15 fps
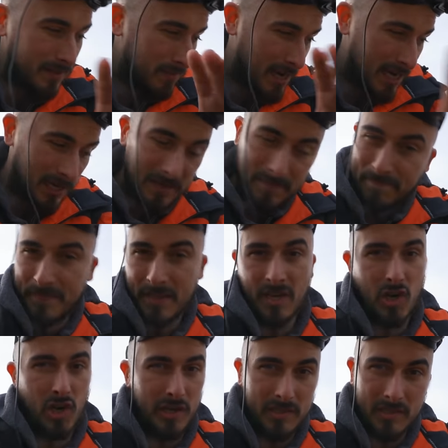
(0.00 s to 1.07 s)
is my
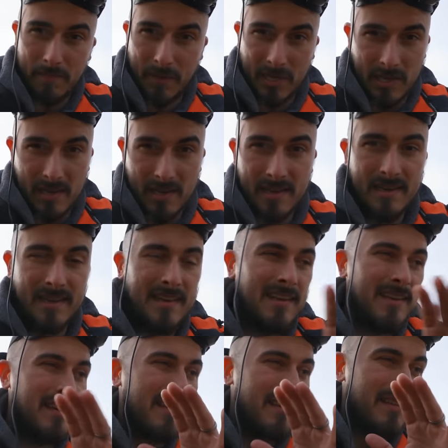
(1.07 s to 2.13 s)
honest opinion,
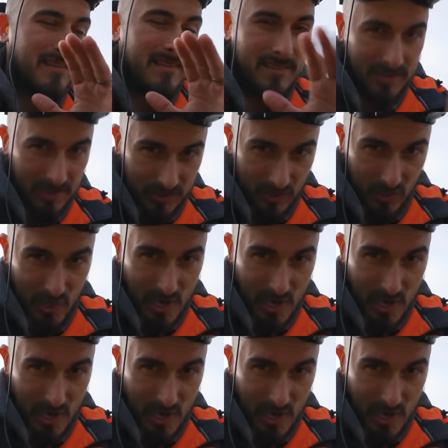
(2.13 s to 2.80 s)
just so you